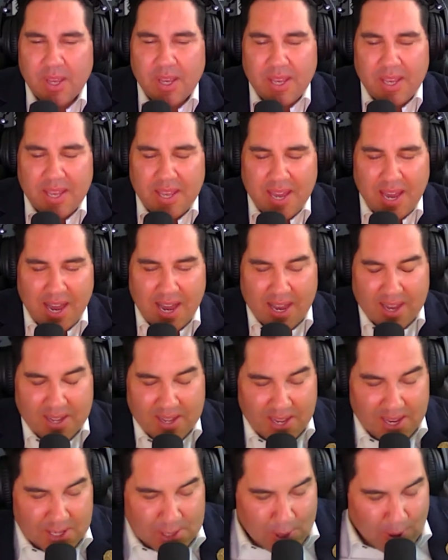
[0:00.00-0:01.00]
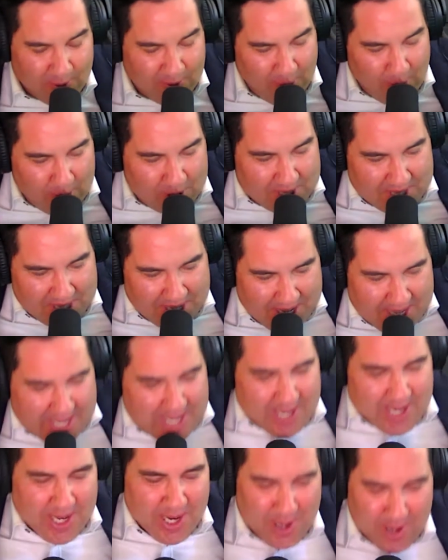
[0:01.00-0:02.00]
Yeah. And so, folks,
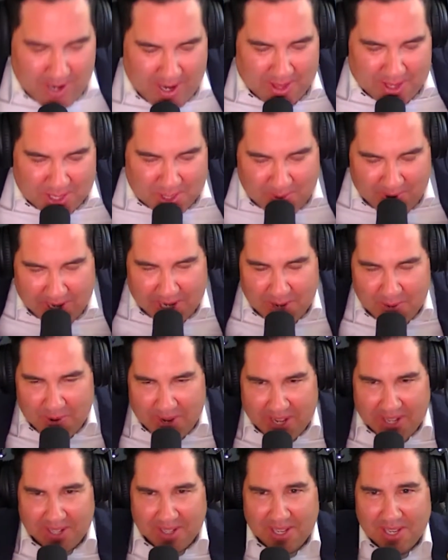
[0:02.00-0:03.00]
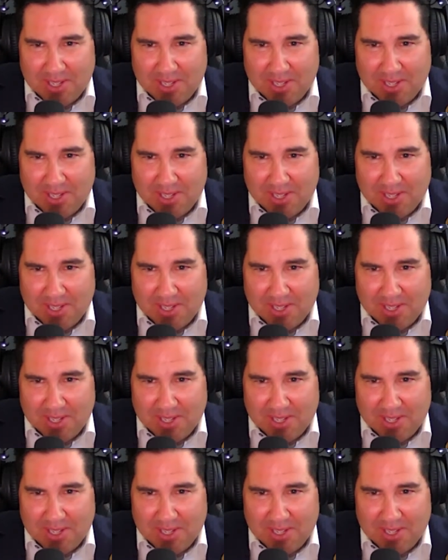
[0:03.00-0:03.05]
here on the Squeaky Wheel,